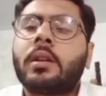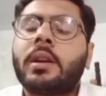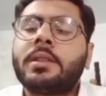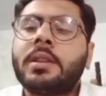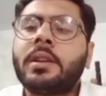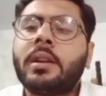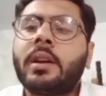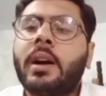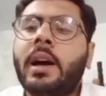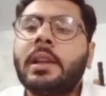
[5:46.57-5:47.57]

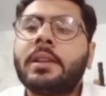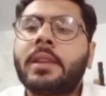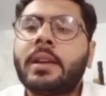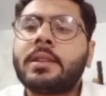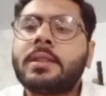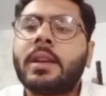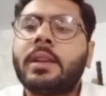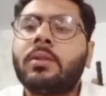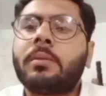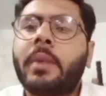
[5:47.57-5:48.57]
considering all the things
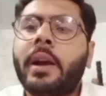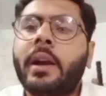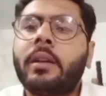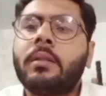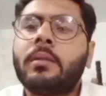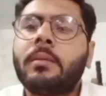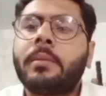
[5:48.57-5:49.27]
in your mind,